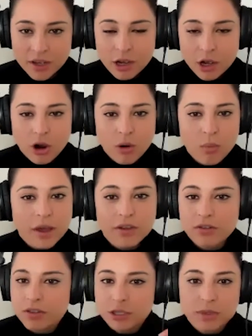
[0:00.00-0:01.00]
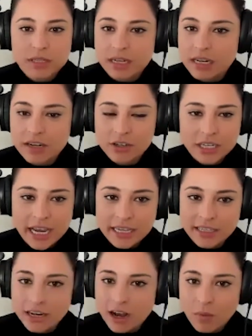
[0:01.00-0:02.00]
or whether this was a needle and
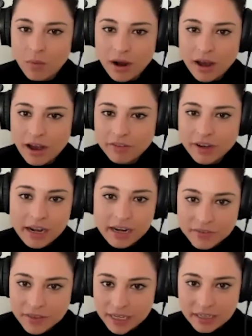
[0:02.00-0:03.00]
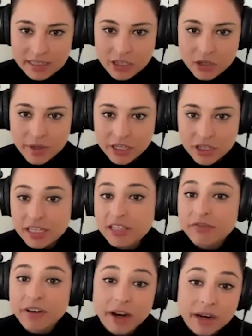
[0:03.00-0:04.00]
haystack one-off kind of mm-hmm. thing situation. It's
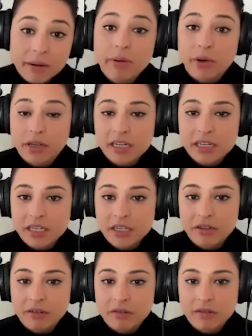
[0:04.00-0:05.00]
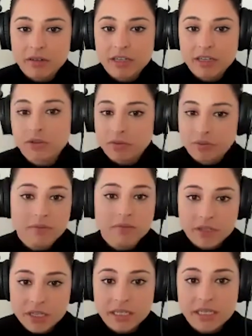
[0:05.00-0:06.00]
very important to to
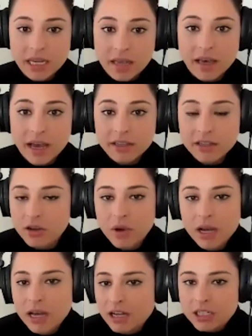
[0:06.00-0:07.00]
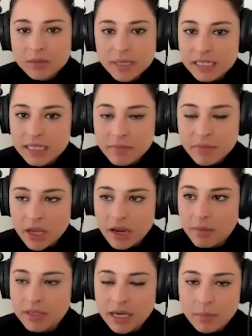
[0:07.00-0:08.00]
to say that. So just because something
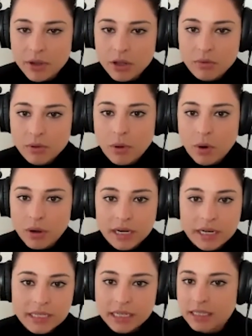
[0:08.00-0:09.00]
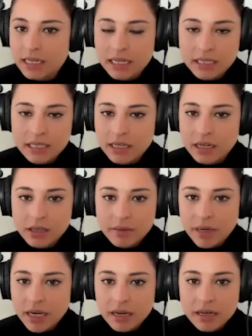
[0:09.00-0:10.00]
comes up in the report, it doesn't necessarily
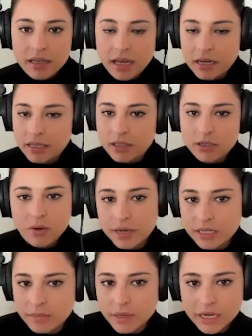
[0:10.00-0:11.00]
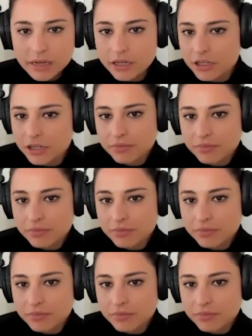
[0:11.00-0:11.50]
mean that it's going to be an issue.